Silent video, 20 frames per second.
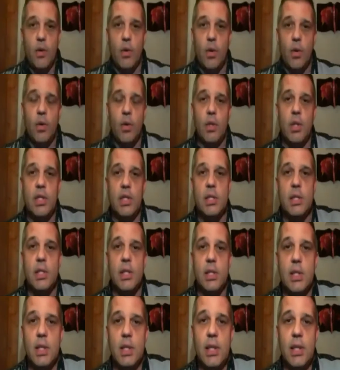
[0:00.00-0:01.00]
on Google,
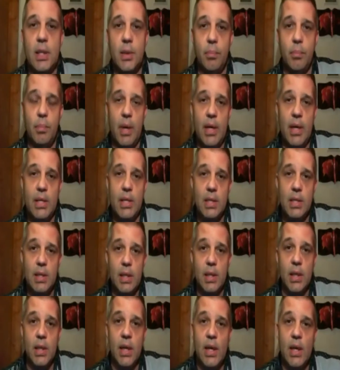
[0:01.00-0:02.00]
this is Leland
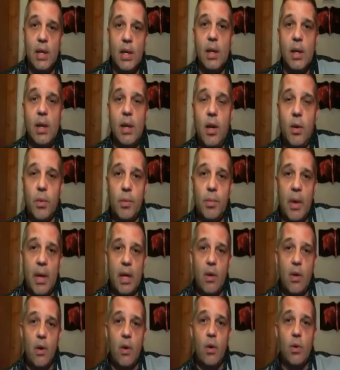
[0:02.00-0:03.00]
Best, and along with
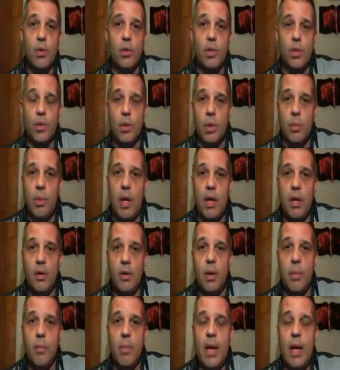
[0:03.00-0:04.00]
my co-host Julie
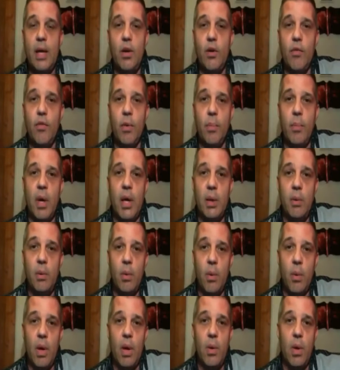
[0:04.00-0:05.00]
Becker at Mind Over
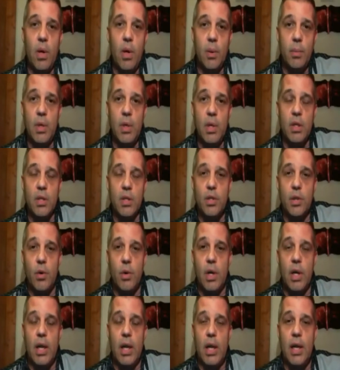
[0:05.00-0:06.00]
Money, we want to welcome you to the
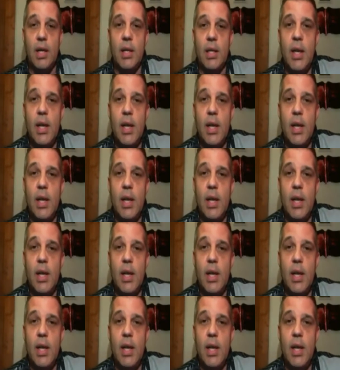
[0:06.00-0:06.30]
show today,